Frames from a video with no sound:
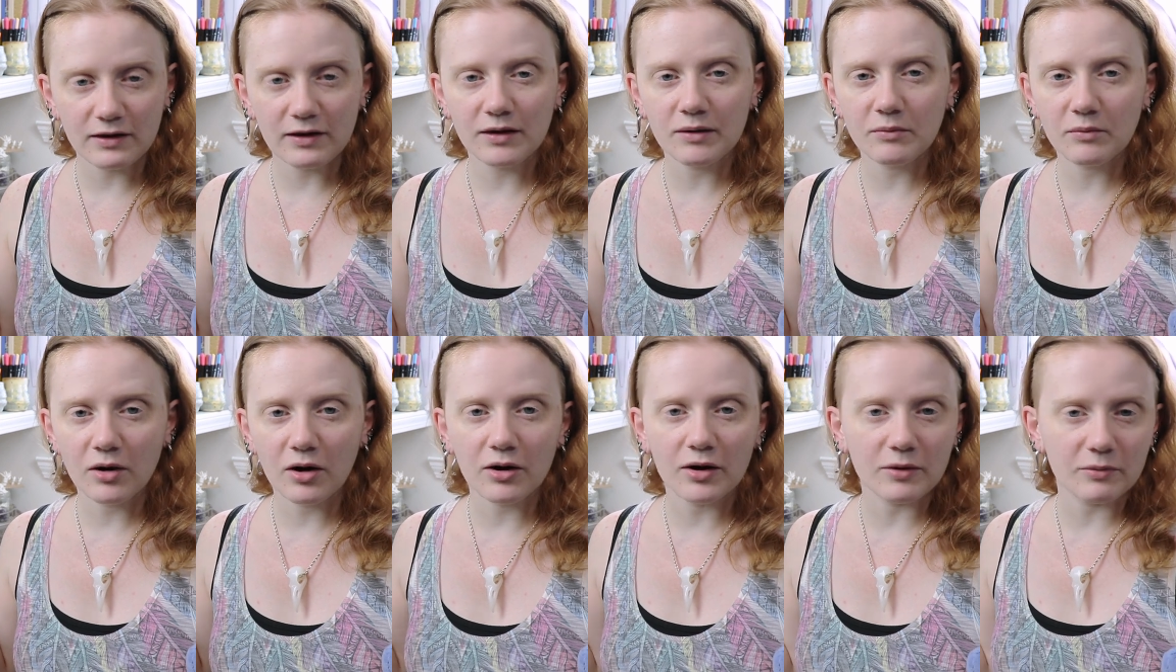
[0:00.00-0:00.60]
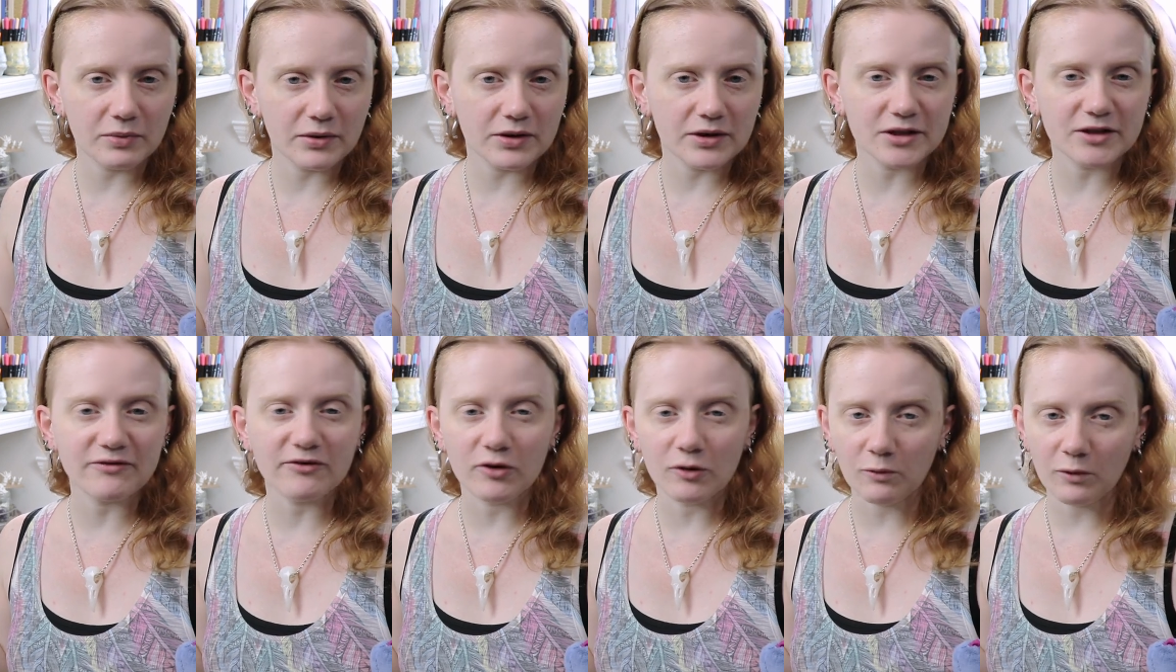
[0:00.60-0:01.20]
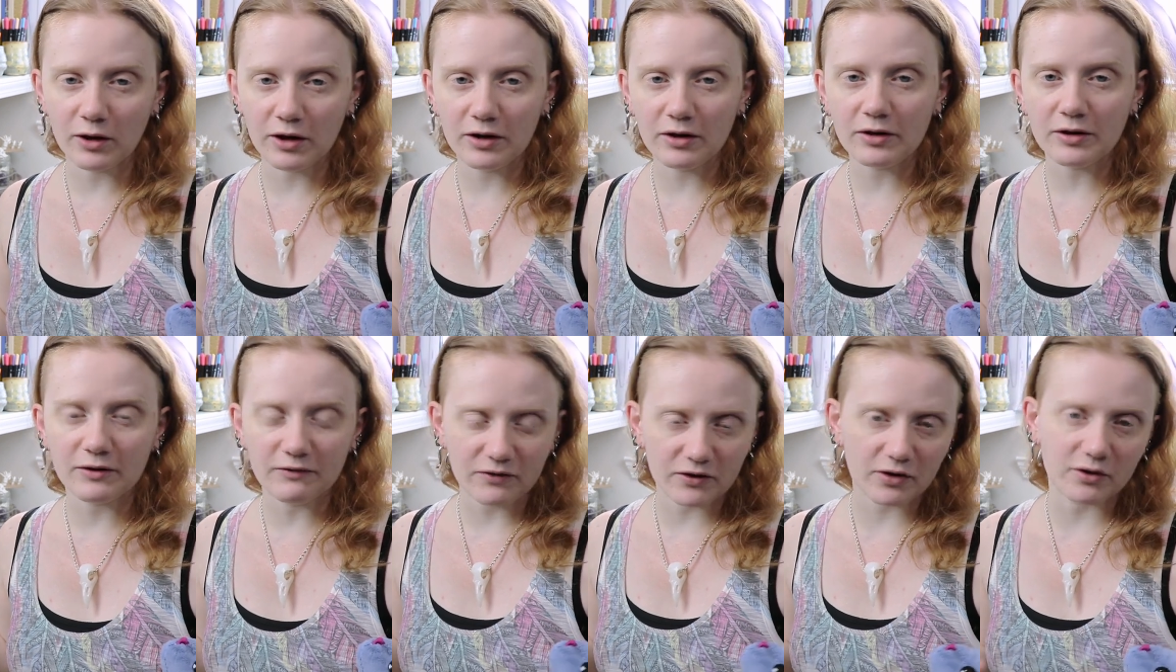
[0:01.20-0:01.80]
theme on a piece for a while
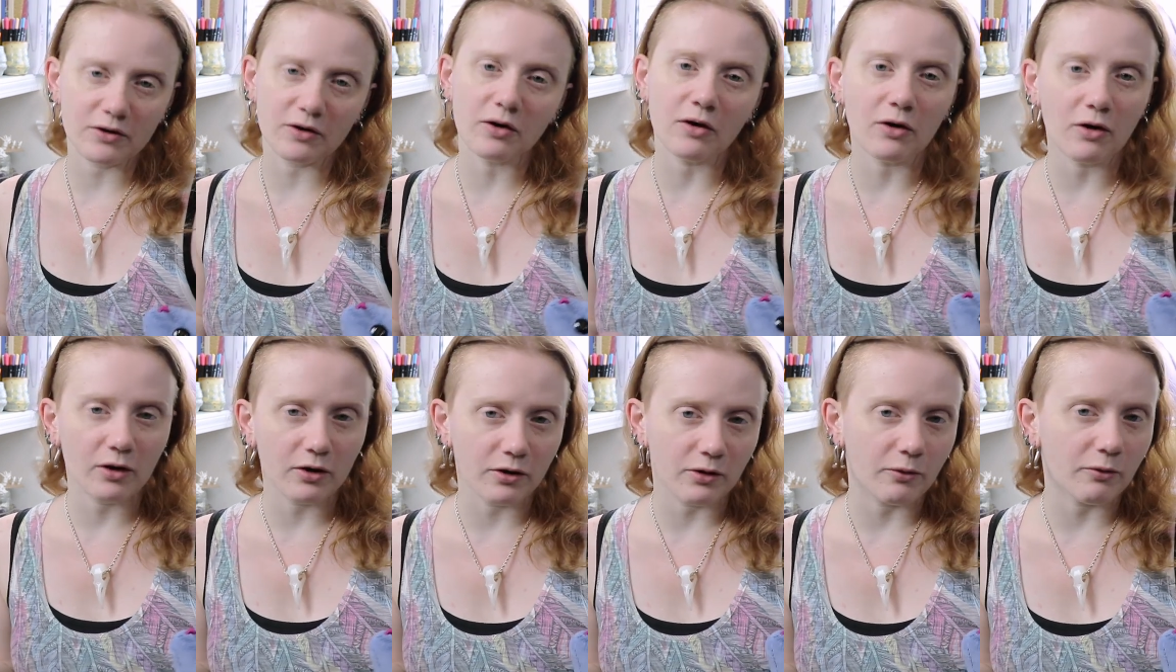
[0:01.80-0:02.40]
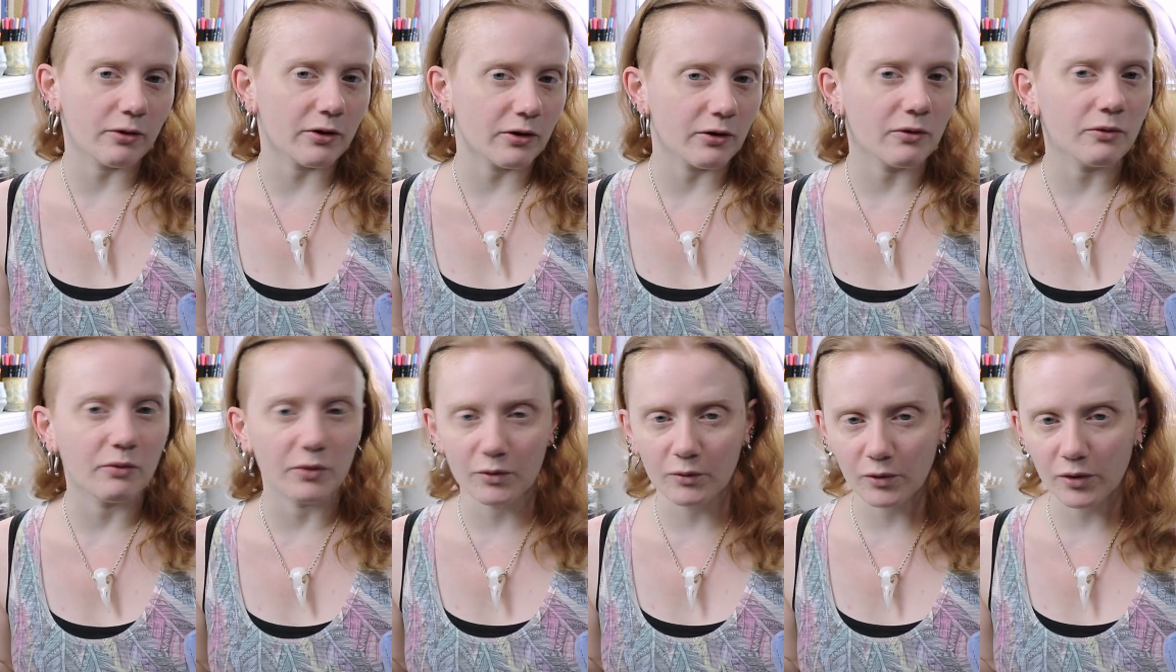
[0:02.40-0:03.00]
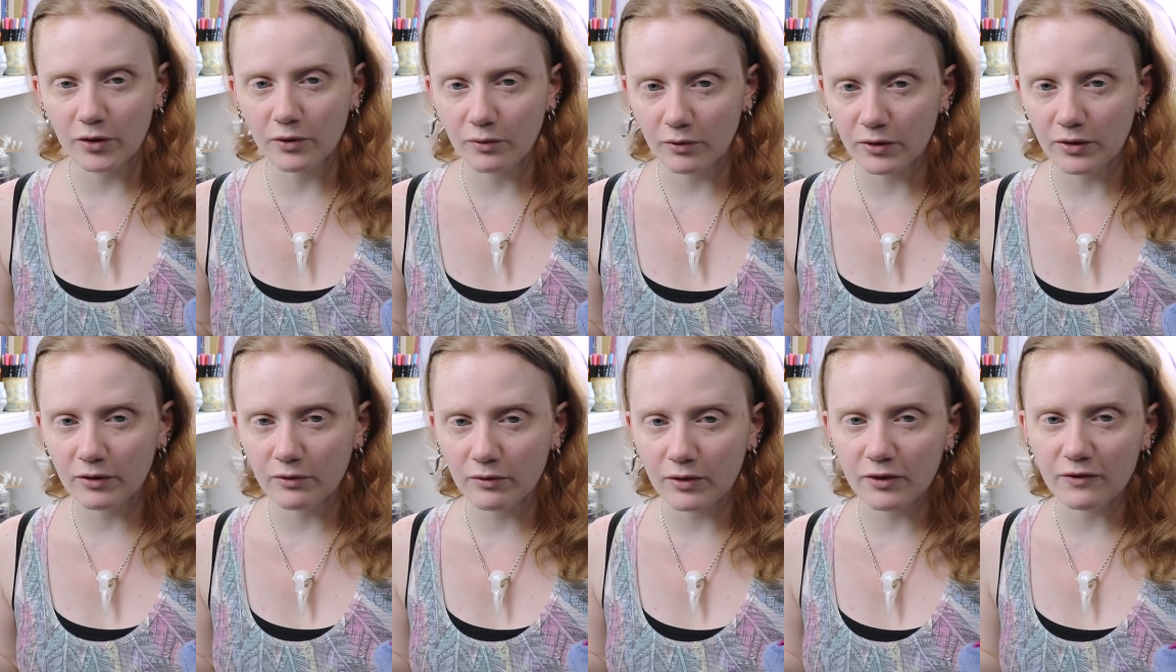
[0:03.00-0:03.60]
and I figured a gargoyle would work
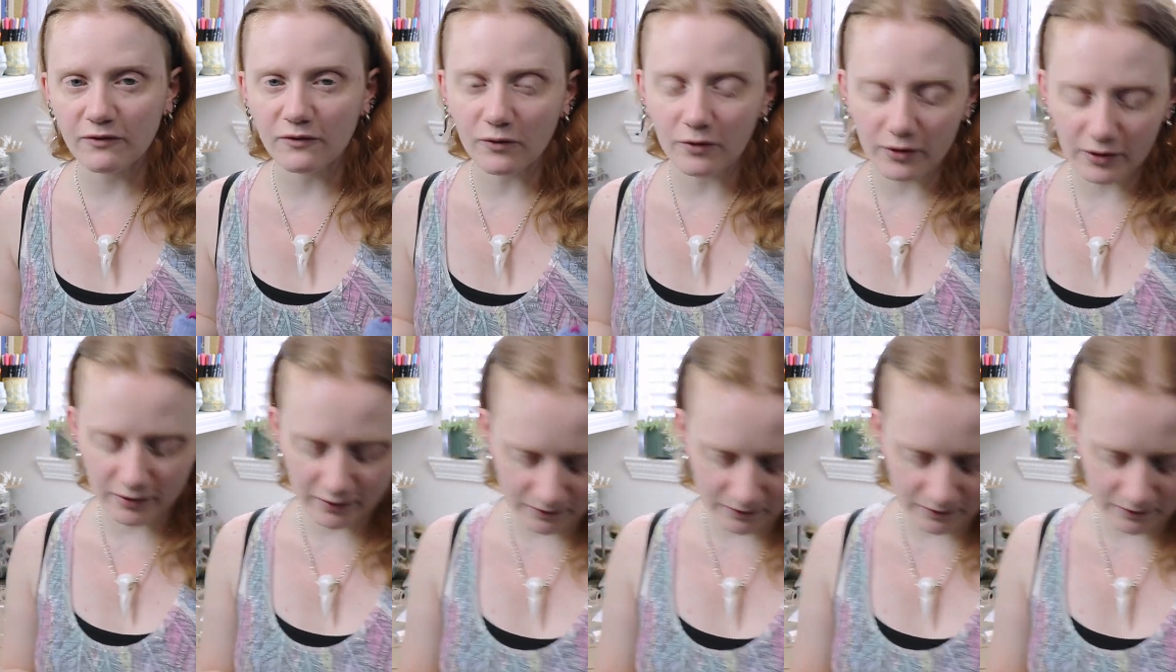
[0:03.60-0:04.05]
really well for